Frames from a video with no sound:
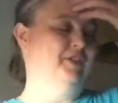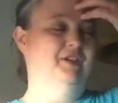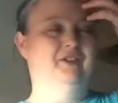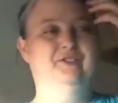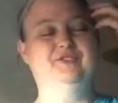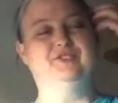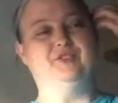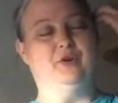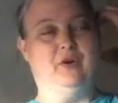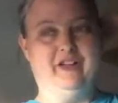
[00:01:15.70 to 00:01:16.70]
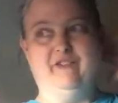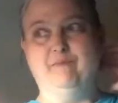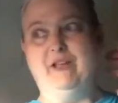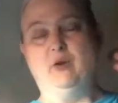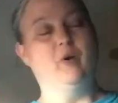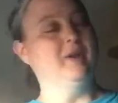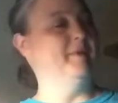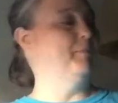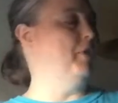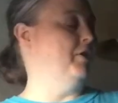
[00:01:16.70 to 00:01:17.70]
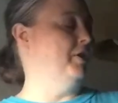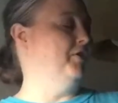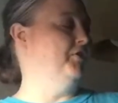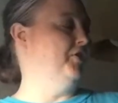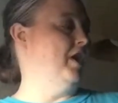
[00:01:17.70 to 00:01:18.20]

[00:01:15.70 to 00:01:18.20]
So I have made quite a bit of progress.